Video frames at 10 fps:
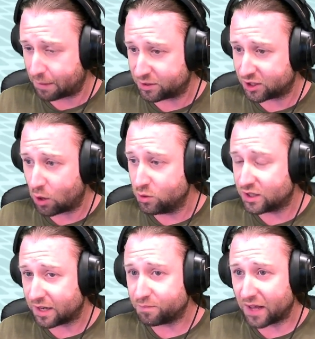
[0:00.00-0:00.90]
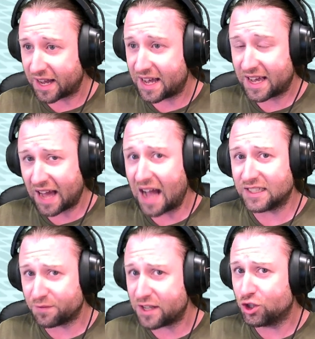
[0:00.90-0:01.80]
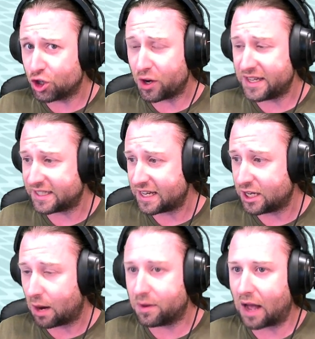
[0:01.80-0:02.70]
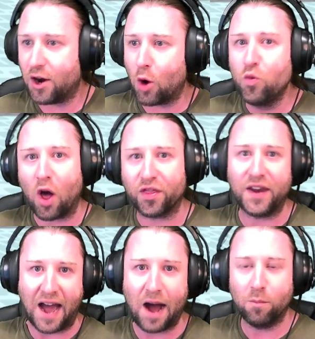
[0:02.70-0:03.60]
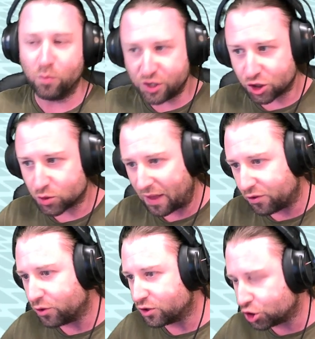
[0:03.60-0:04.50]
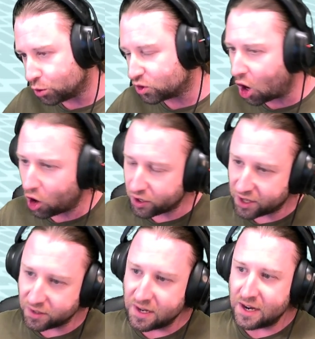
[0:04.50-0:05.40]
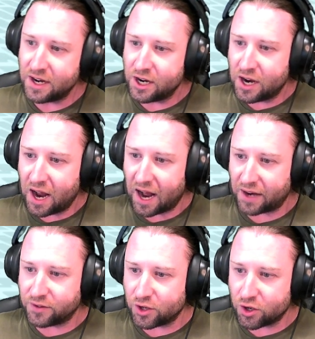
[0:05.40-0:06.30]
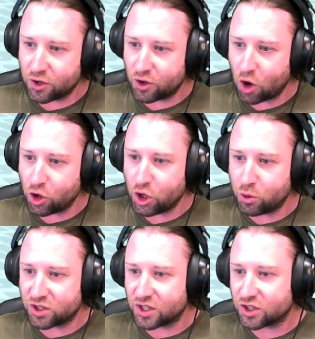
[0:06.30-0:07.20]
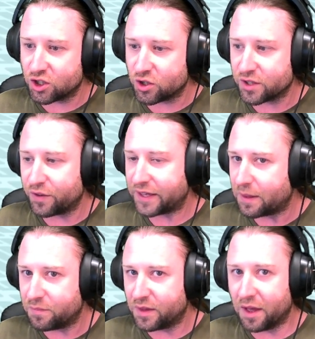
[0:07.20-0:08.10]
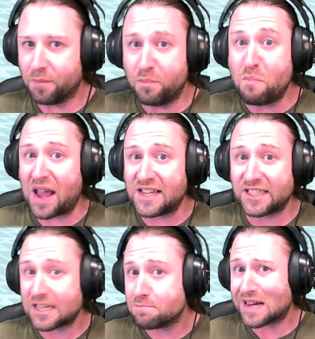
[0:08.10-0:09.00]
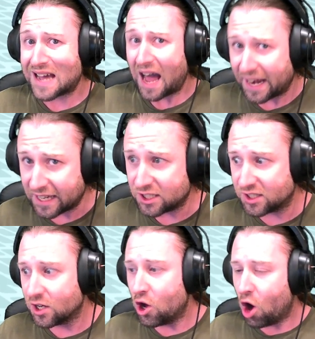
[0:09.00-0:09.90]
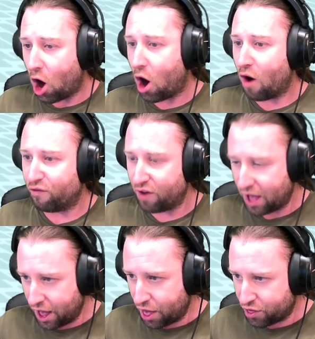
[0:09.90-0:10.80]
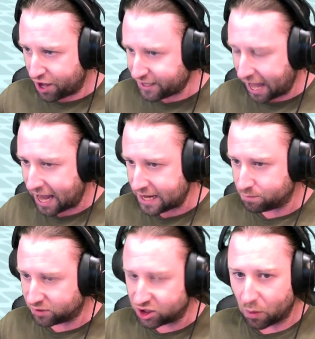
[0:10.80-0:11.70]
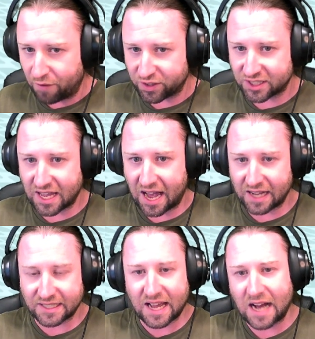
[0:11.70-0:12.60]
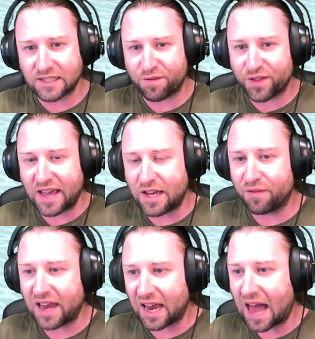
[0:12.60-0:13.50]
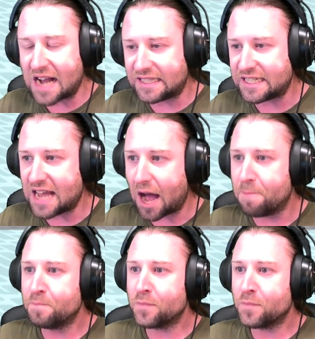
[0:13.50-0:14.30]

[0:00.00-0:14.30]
episode, I kind of enjoyed it. You know, I know nothing happened. We just went through the tutorial and got used to sort of like the basic mechanics of the game. So obviously I had to kind of think of a little idea